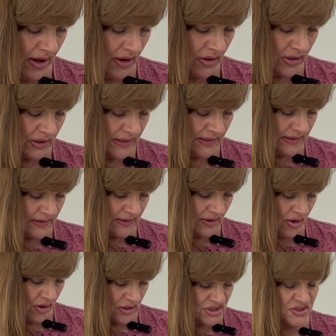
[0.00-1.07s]
on
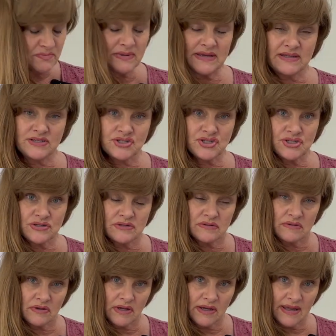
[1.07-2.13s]
Orange Beach,
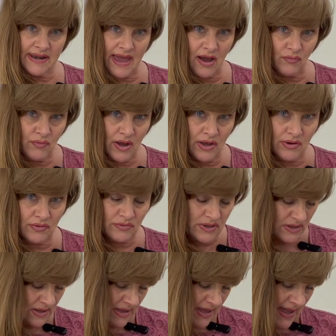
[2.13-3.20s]
Canal Road,
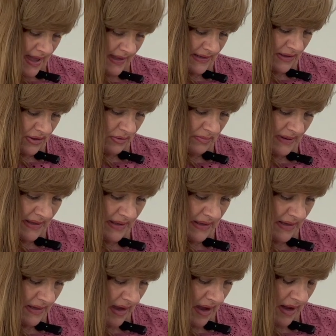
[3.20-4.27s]
and it'll
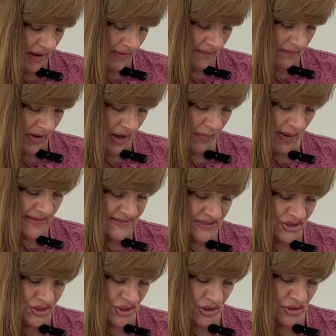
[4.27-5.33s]
be
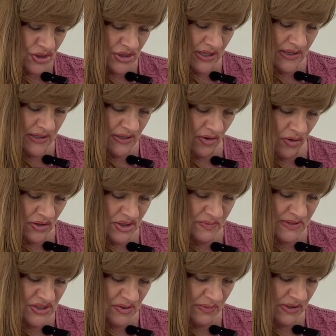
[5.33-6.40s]
Oasis Church and Orange
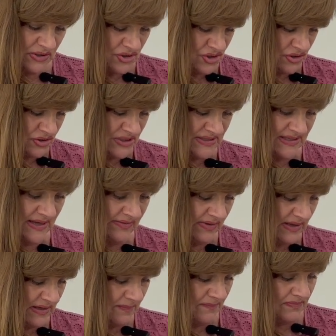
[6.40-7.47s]
Beach Community Church is
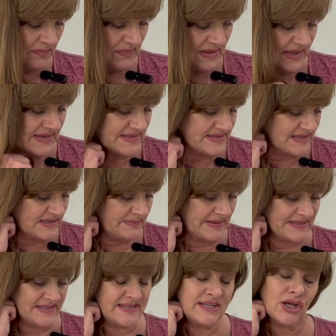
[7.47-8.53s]
giving it, and it's going to
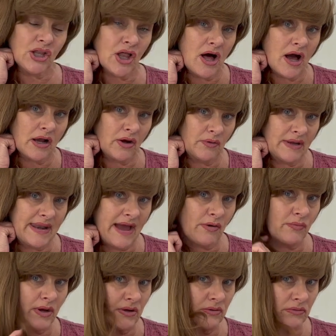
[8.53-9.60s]
be at 10 o'clock on Canal
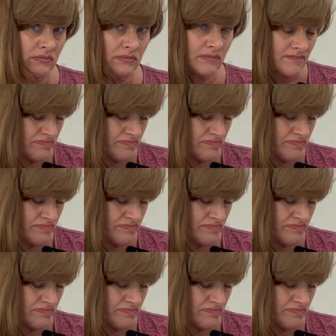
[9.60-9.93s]
Road.